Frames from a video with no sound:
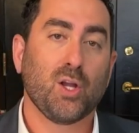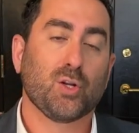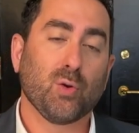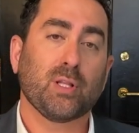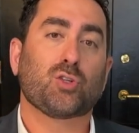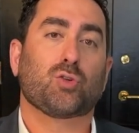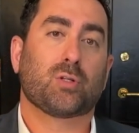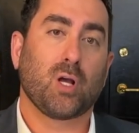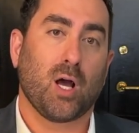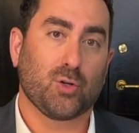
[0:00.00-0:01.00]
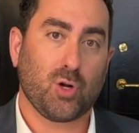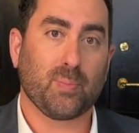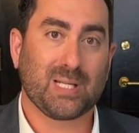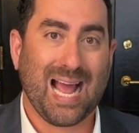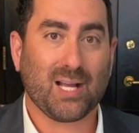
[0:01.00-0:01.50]
During the
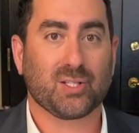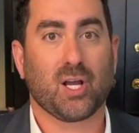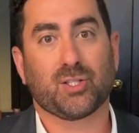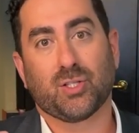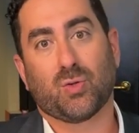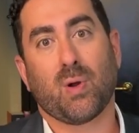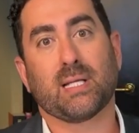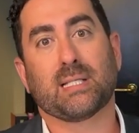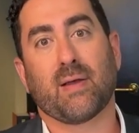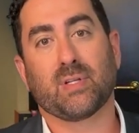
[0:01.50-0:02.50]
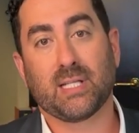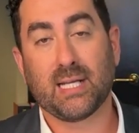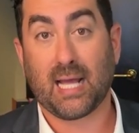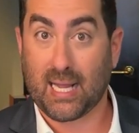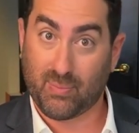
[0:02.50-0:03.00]
Trump tax cuts in
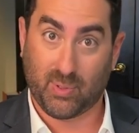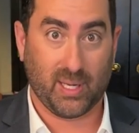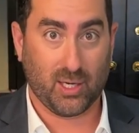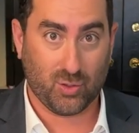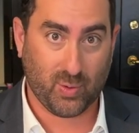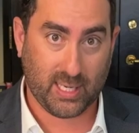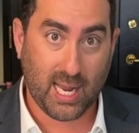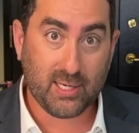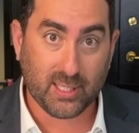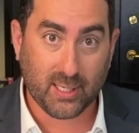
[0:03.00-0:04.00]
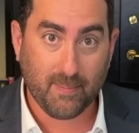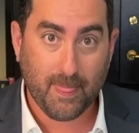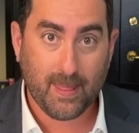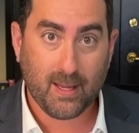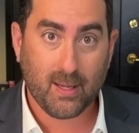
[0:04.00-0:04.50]
2017 that implemented in 2018,
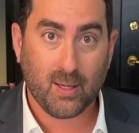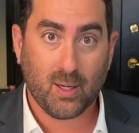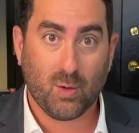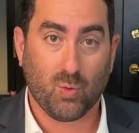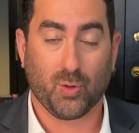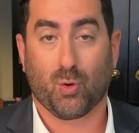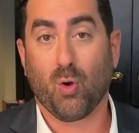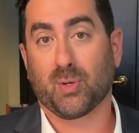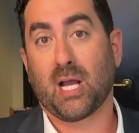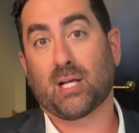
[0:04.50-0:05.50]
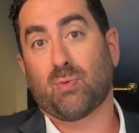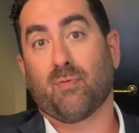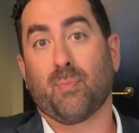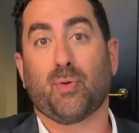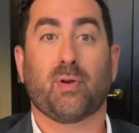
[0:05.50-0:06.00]
where the corporate tax went
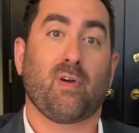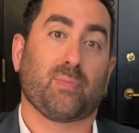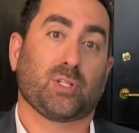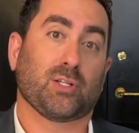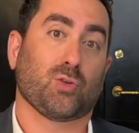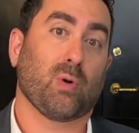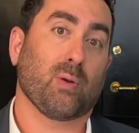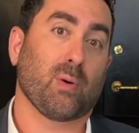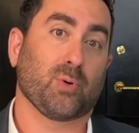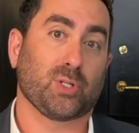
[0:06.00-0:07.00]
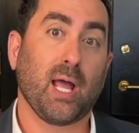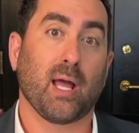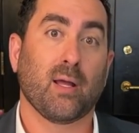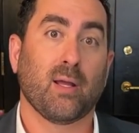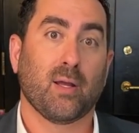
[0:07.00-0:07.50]
from 35% to 21%,
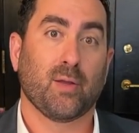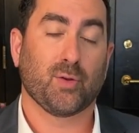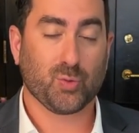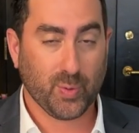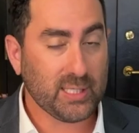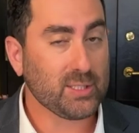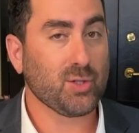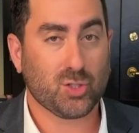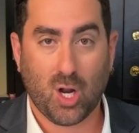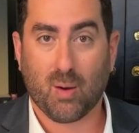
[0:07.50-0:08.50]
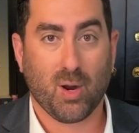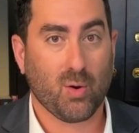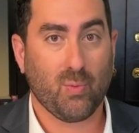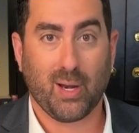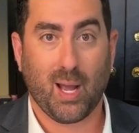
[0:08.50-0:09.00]
there's a reason the stock
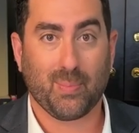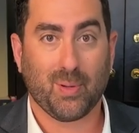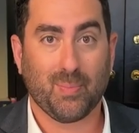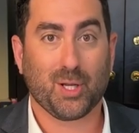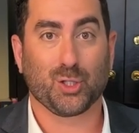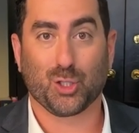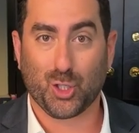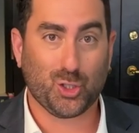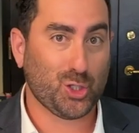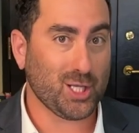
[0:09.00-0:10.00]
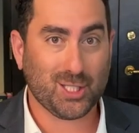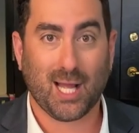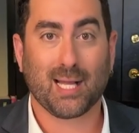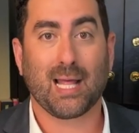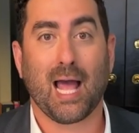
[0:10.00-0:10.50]
market went up, because just
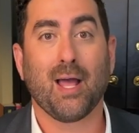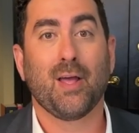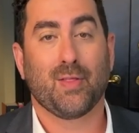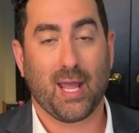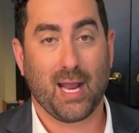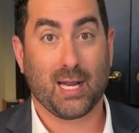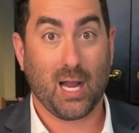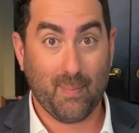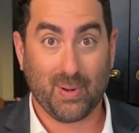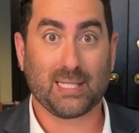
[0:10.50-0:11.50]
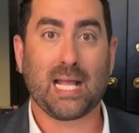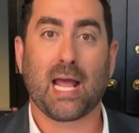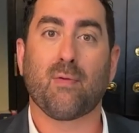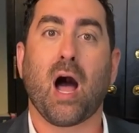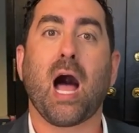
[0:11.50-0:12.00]
like that, companies
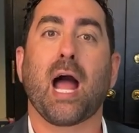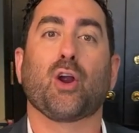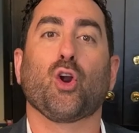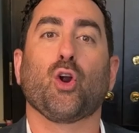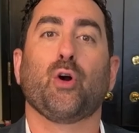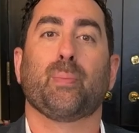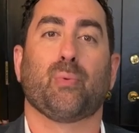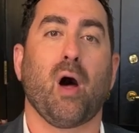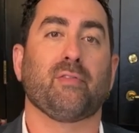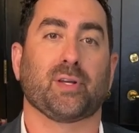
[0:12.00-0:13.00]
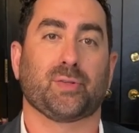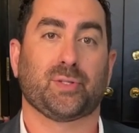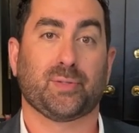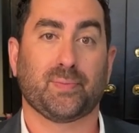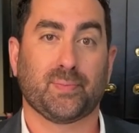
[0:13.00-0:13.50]
had higher profits.